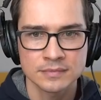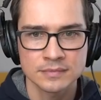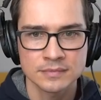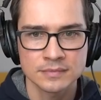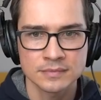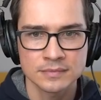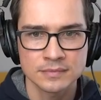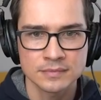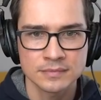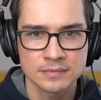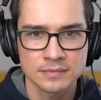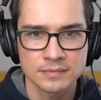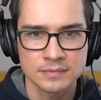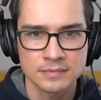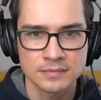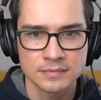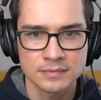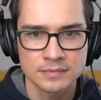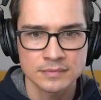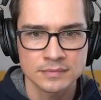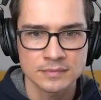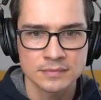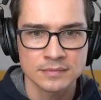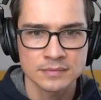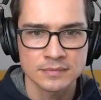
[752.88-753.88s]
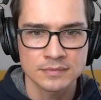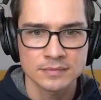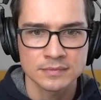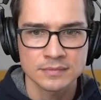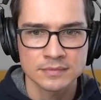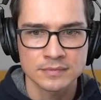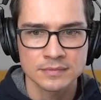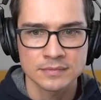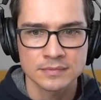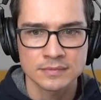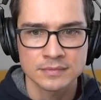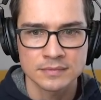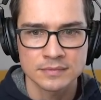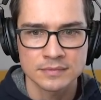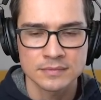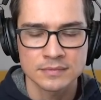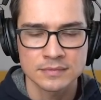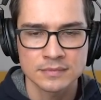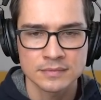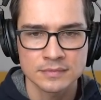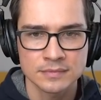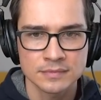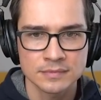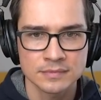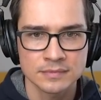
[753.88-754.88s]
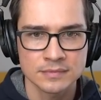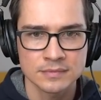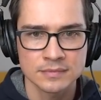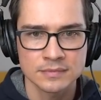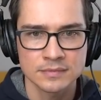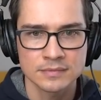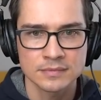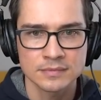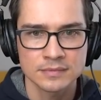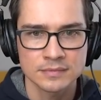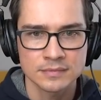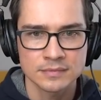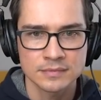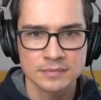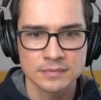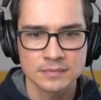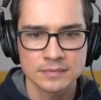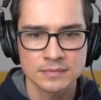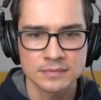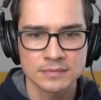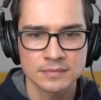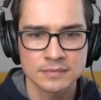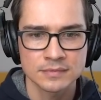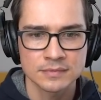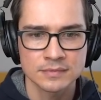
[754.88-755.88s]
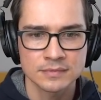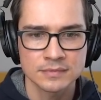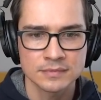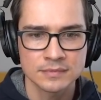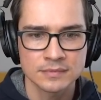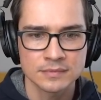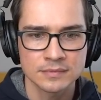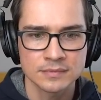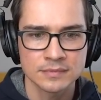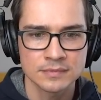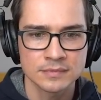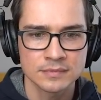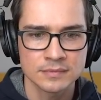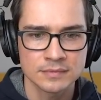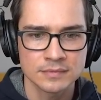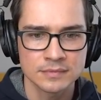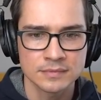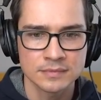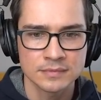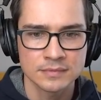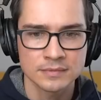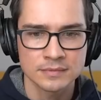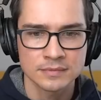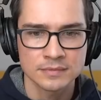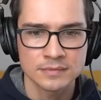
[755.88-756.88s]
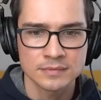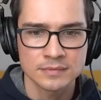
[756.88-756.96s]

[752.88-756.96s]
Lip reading: [no speech]